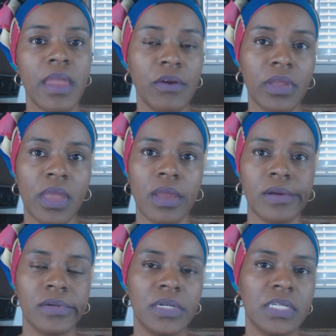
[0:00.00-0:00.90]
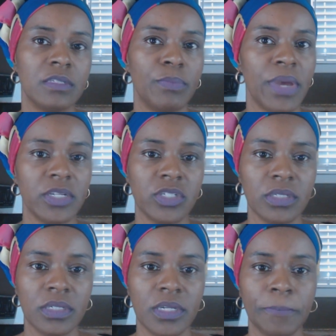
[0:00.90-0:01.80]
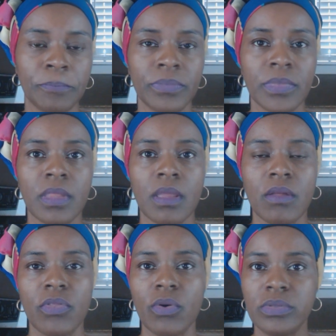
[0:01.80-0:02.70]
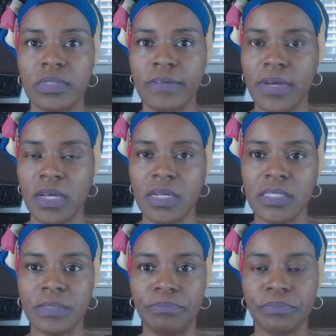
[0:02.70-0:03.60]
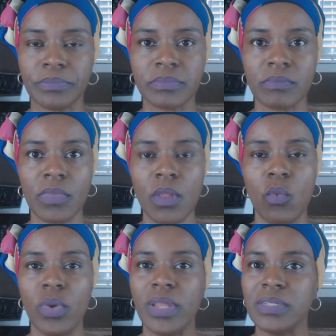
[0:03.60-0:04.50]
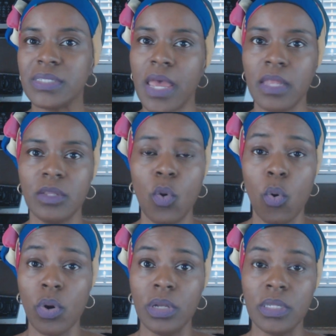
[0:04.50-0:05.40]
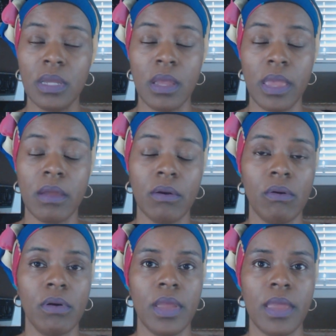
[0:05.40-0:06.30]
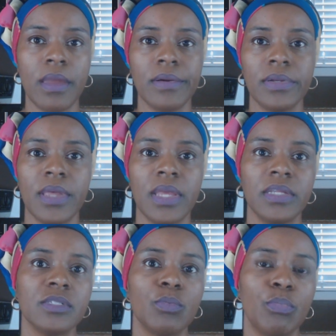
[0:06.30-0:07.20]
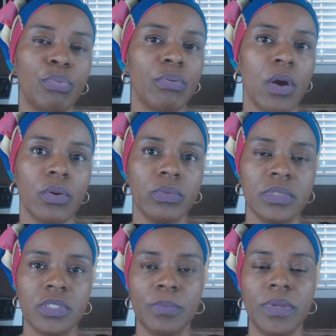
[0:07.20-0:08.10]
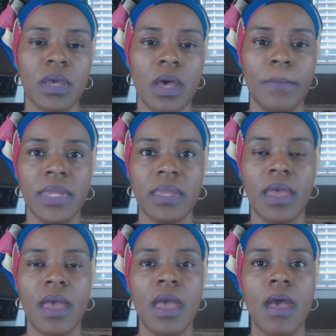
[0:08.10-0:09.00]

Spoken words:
hair care, especially those of us with tightly curly hair or hair that is prone to becoming